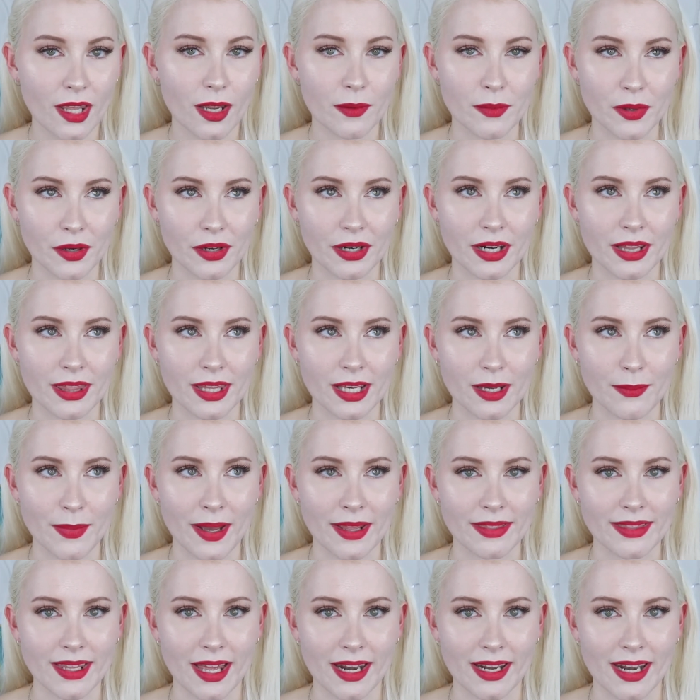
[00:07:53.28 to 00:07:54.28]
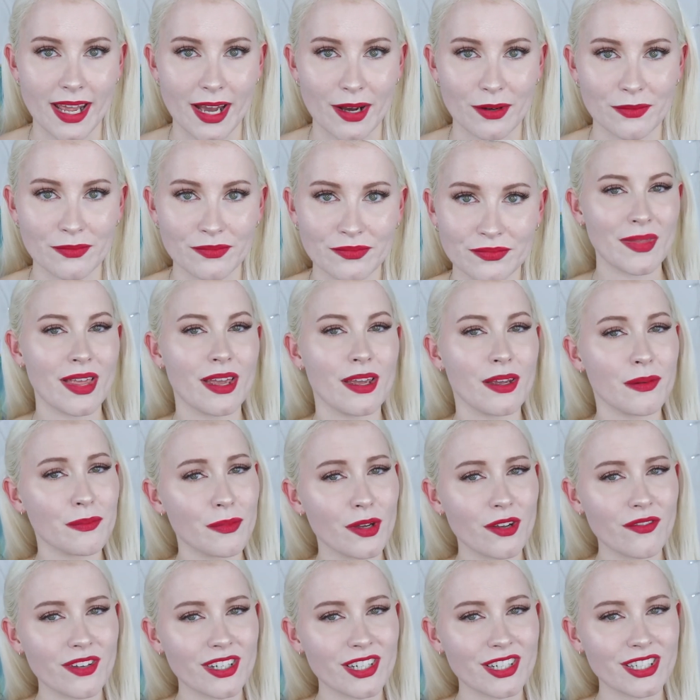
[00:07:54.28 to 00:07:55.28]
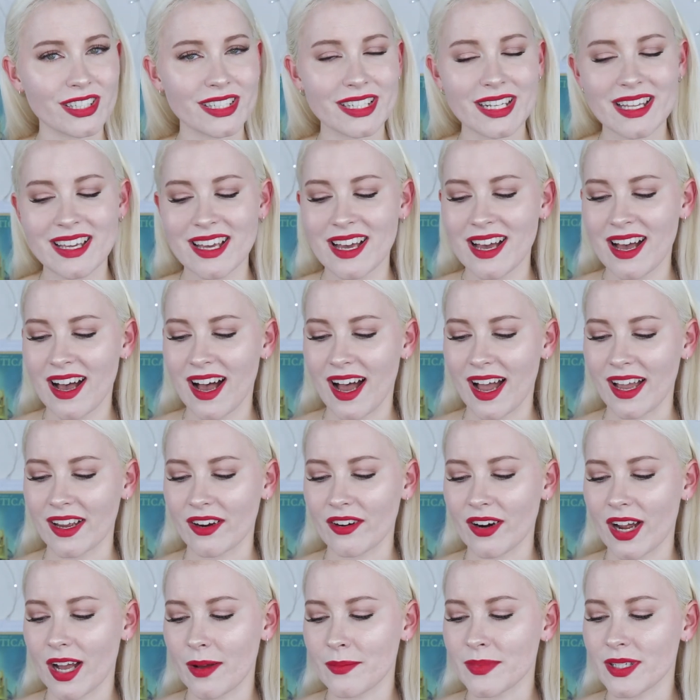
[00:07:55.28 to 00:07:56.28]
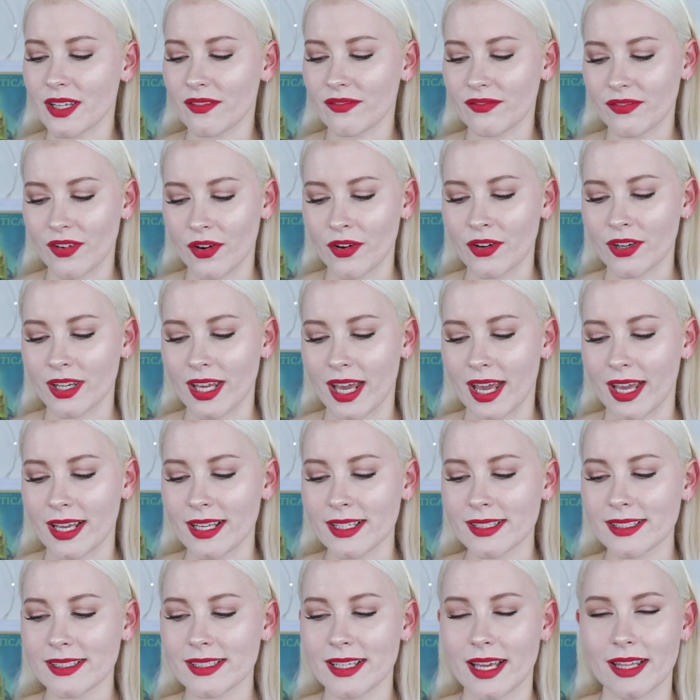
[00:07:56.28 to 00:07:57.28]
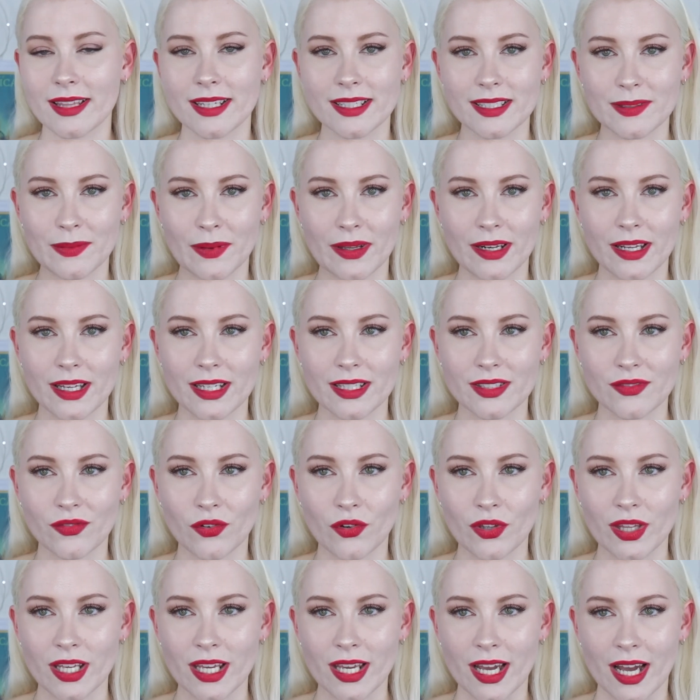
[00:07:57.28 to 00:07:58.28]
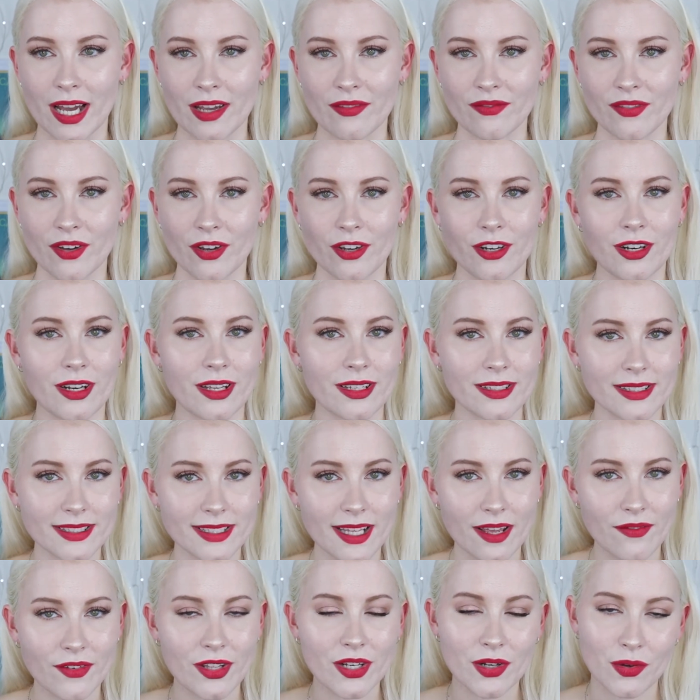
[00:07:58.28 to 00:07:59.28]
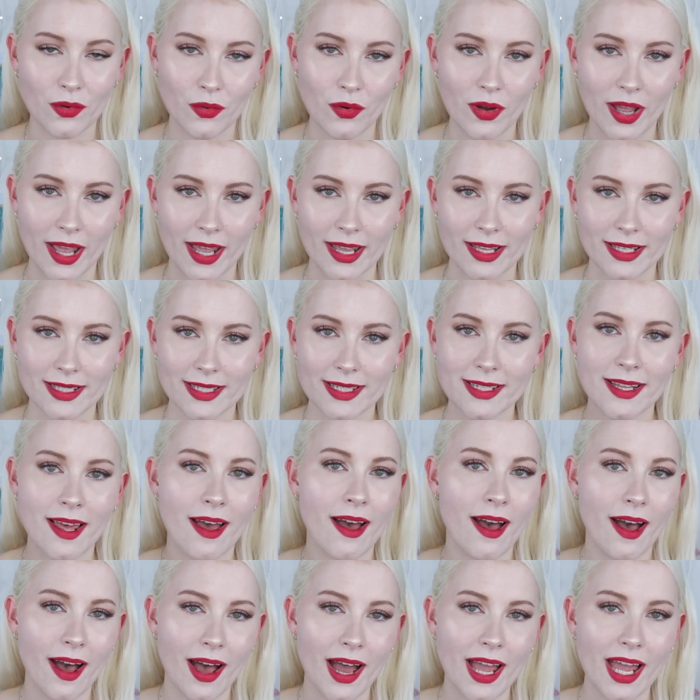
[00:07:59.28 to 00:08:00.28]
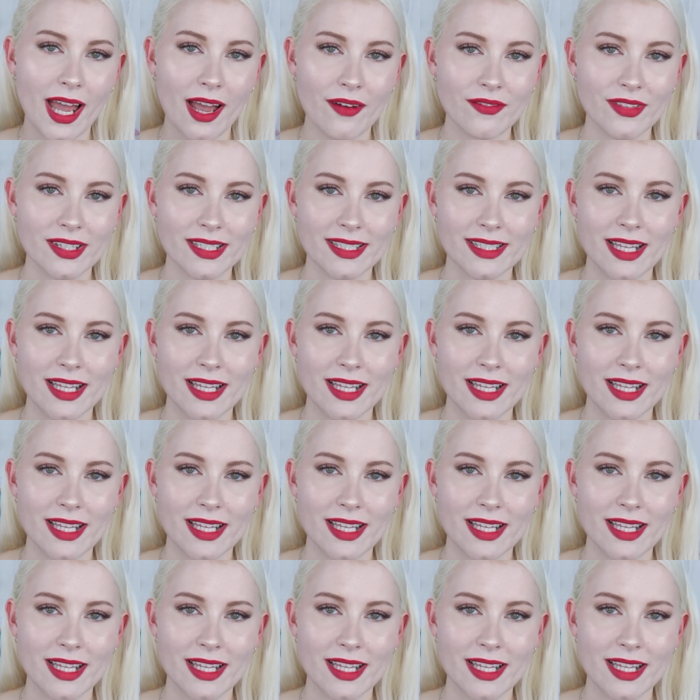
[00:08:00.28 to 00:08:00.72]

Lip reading: I'm not going to think about that now. Moving on, I grabbed a phone case, and this one is for the iPhone 7 or 8. I have the